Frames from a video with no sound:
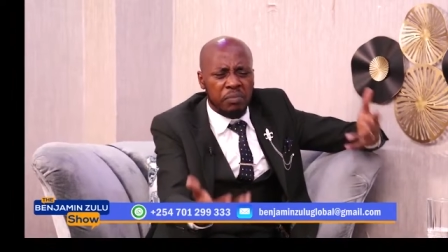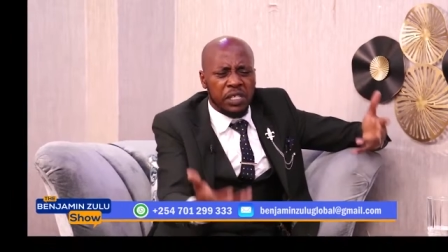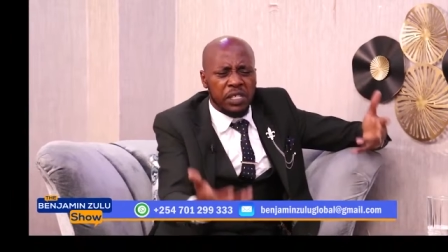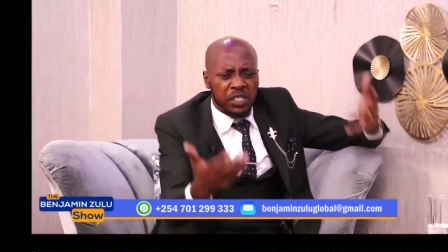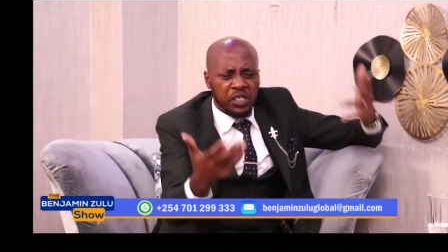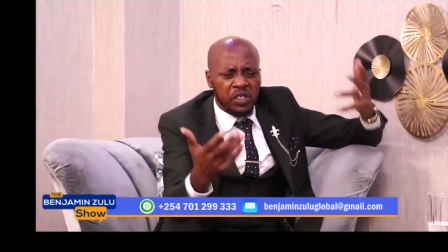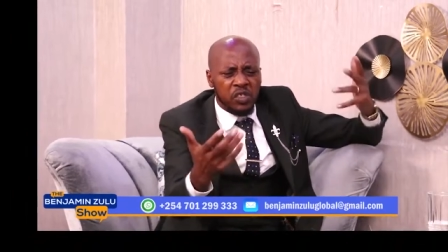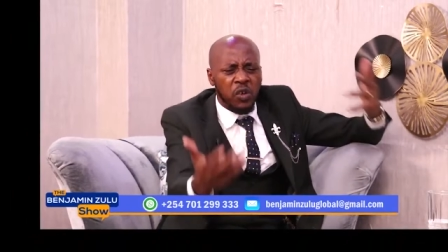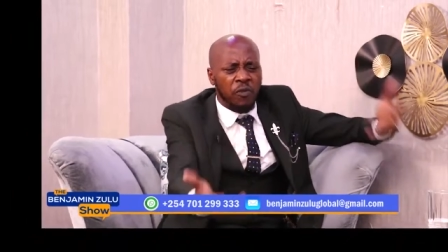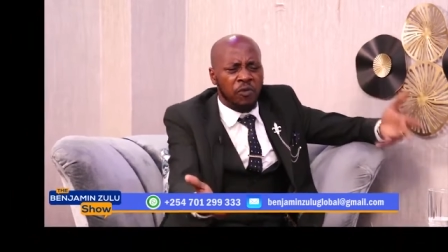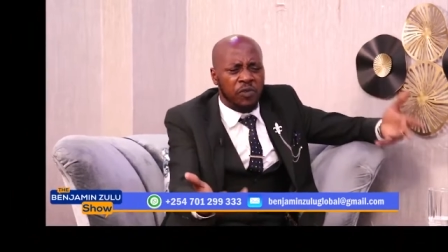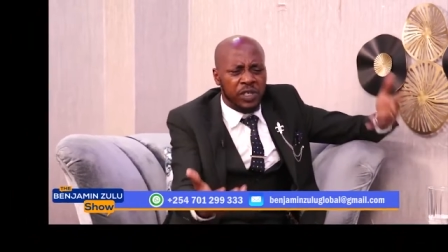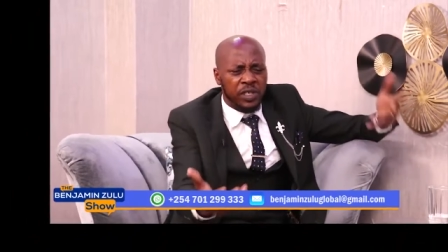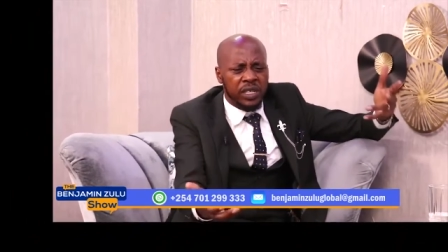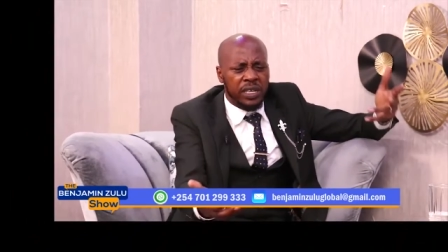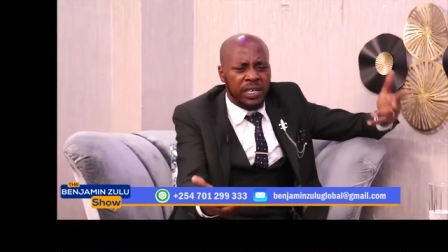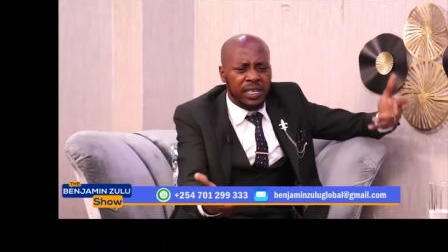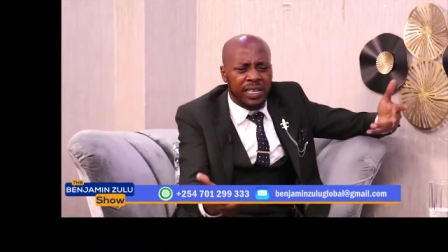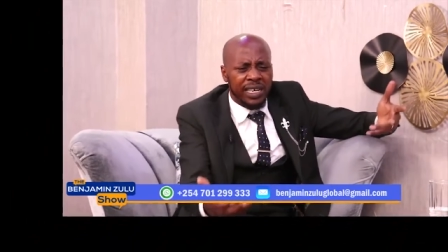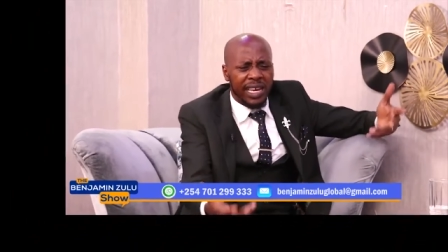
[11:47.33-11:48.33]
be soft
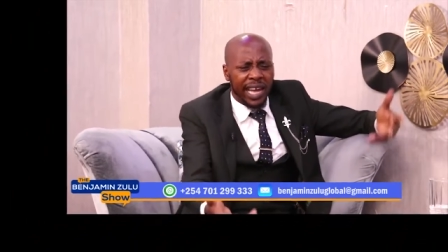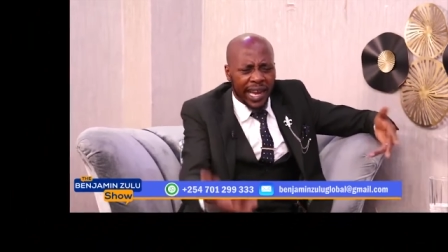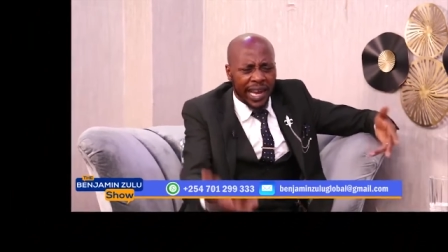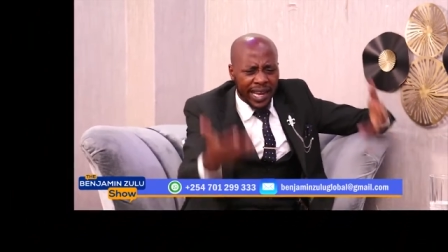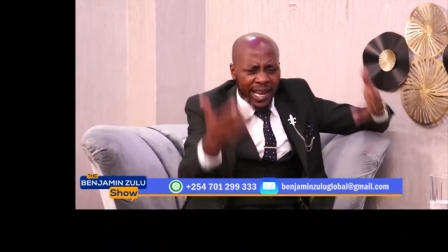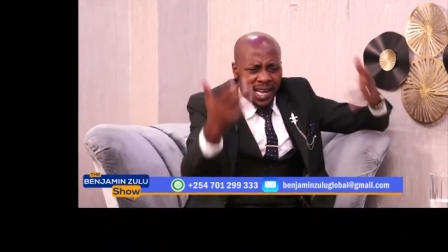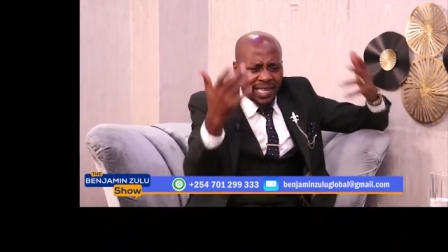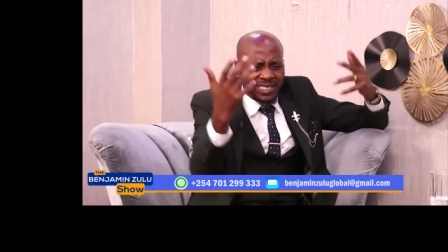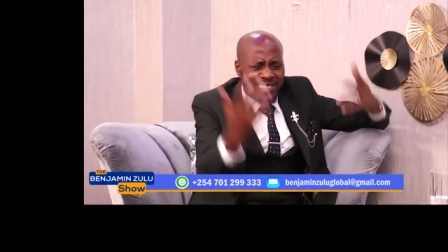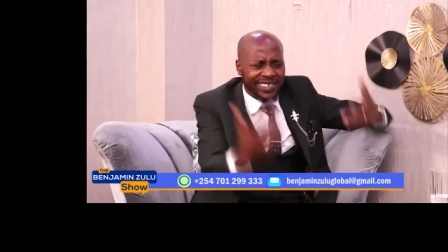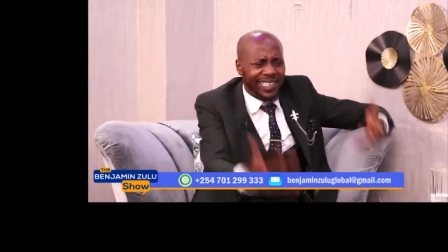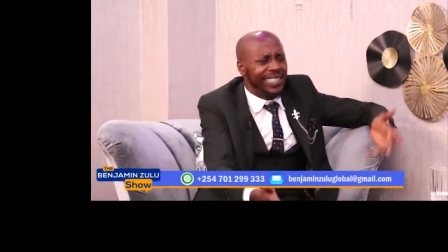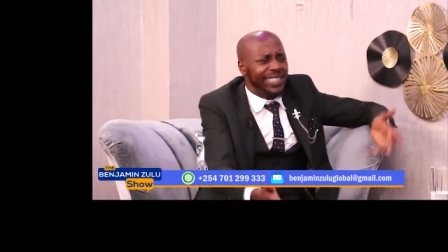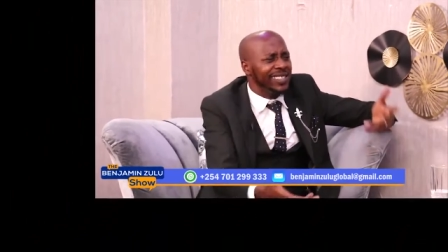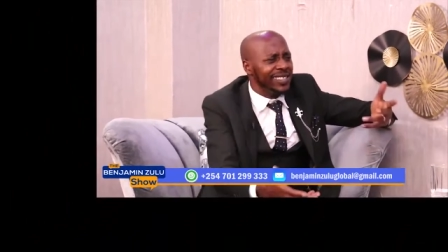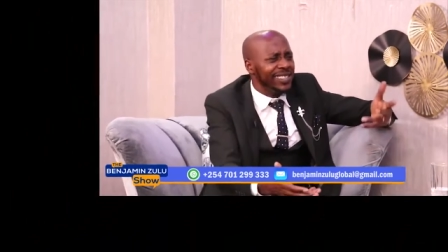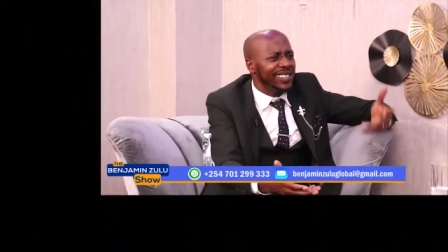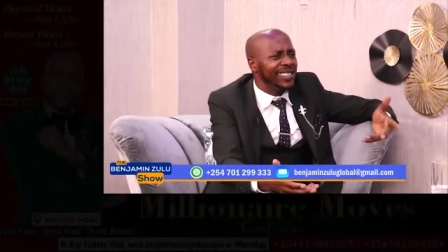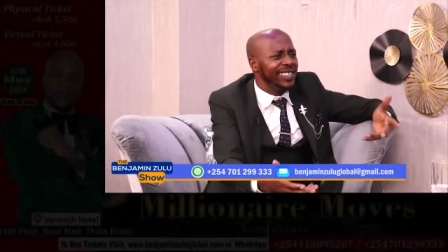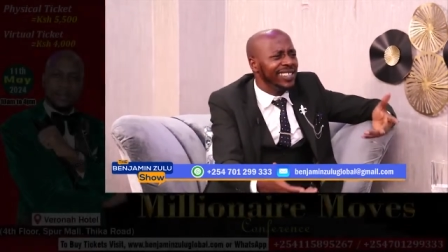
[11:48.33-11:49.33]
and at rest